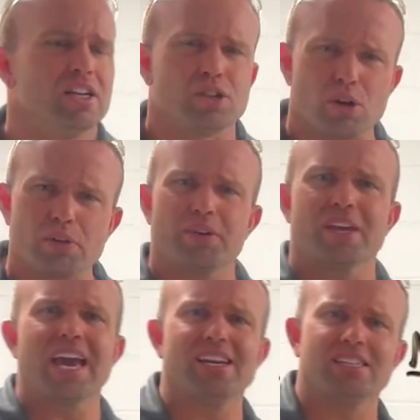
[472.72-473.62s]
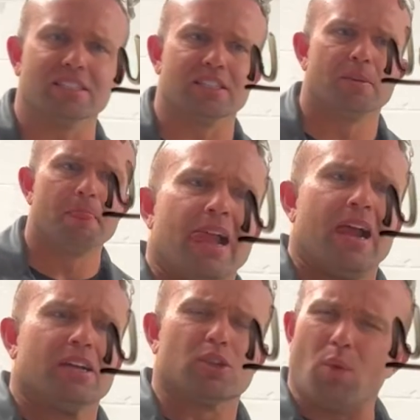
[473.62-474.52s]
certifications.
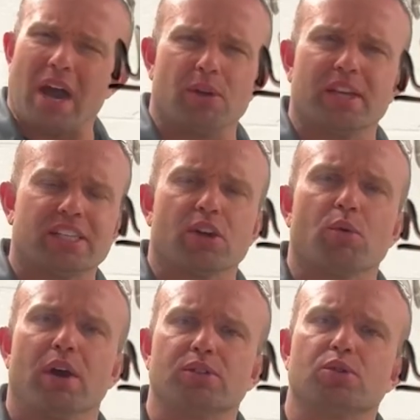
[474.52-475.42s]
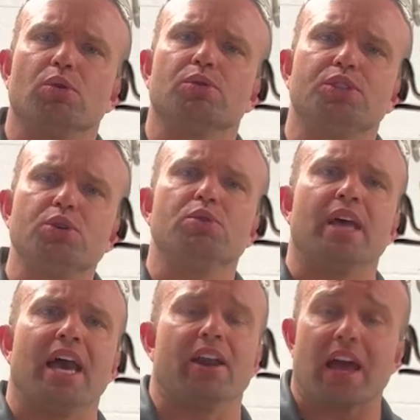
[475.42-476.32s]
So why don't these other weld schools do
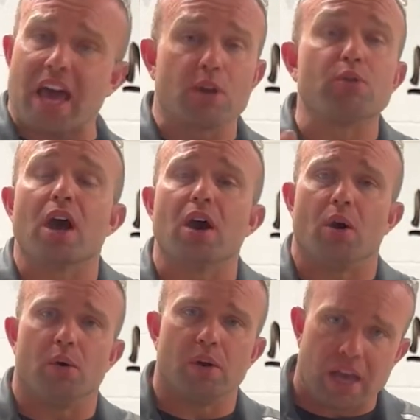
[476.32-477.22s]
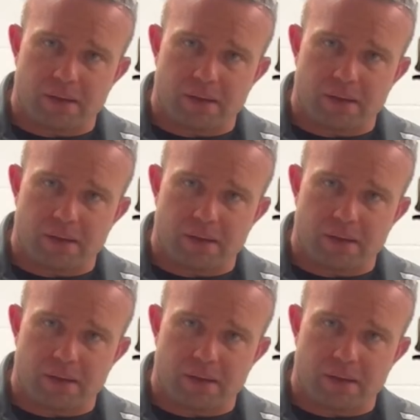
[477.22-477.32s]
that? I don't know.